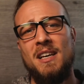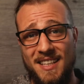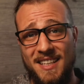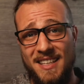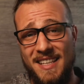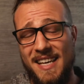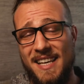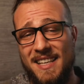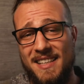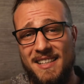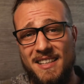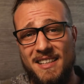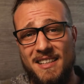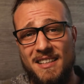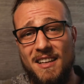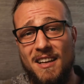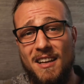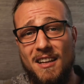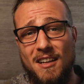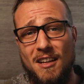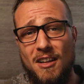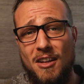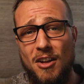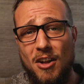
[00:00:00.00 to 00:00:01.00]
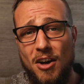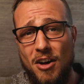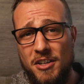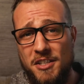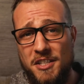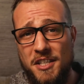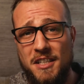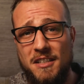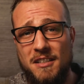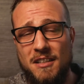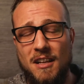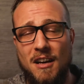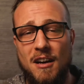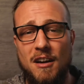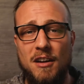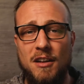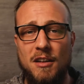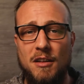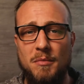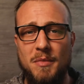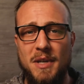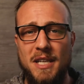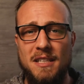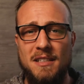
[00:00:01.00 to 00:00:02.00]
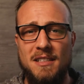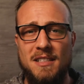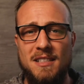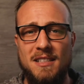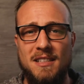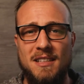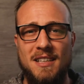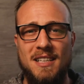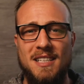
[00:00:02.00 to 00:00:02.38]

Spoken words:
Yet in a logical argument,